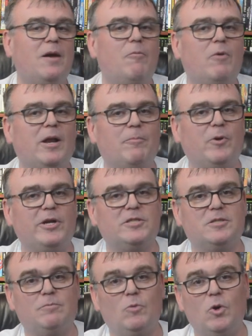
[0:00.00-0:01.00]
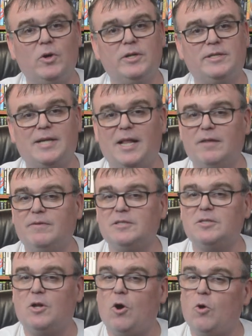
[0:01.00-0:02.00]
when I bring you some more
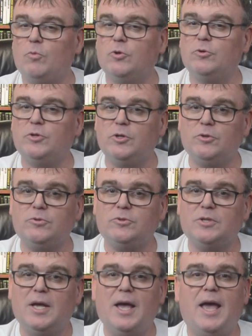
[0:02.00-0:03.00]
Intellivision Homebrew News,